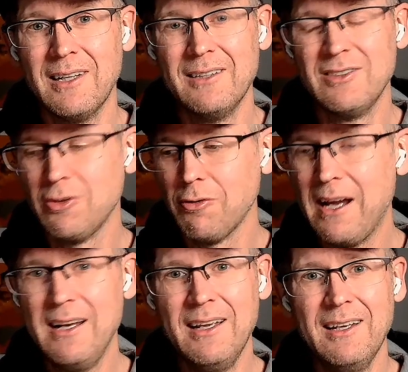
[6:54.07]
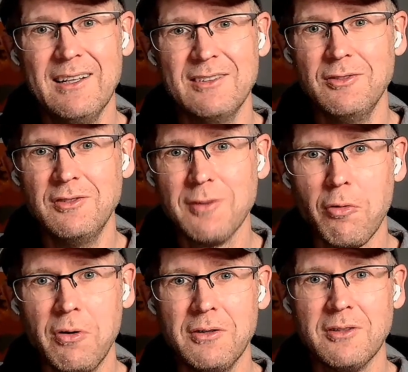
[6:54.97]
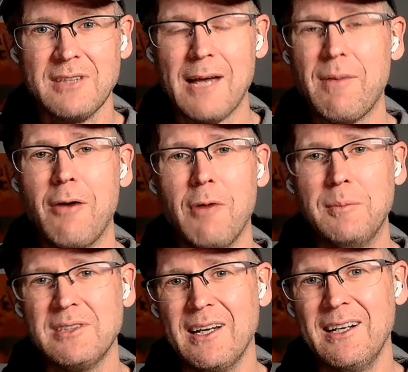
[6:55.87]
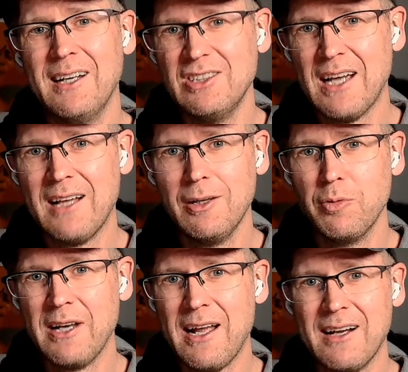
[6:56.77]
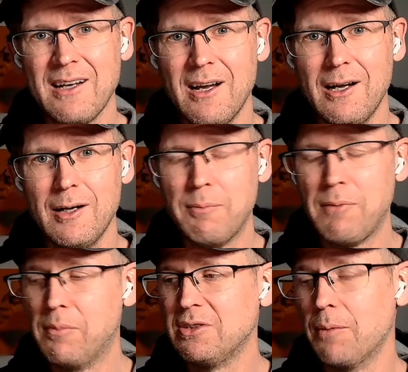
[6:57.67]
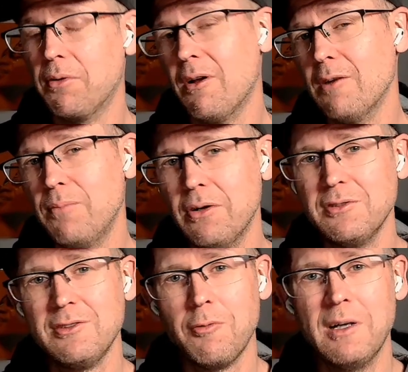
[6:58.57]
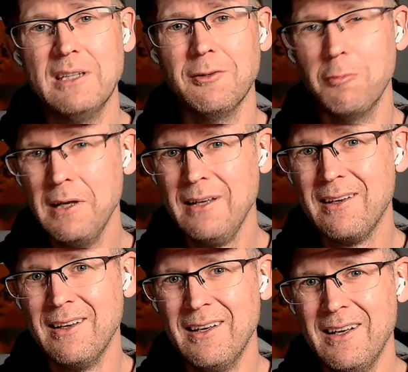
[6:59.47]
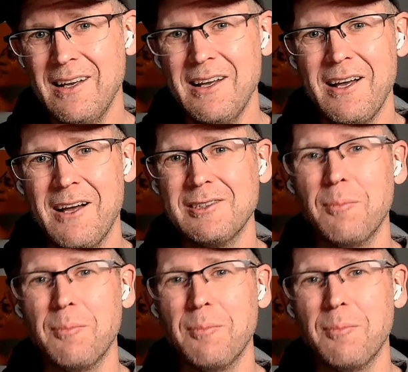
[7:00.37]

training and tutorials at my website at jonloomer.com. I publish a blog post twice a week. I also